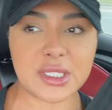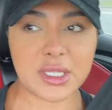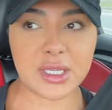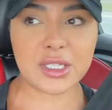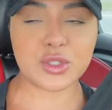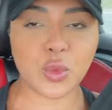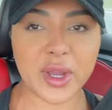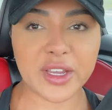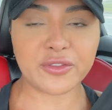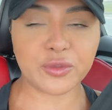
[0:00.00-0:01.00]
He's
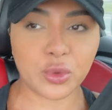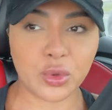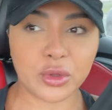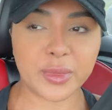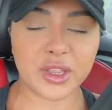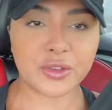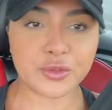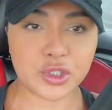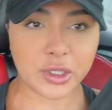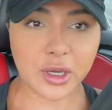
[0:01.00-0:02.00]
away for the month of
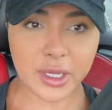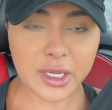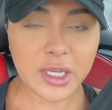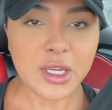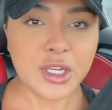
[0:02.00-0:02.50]
July,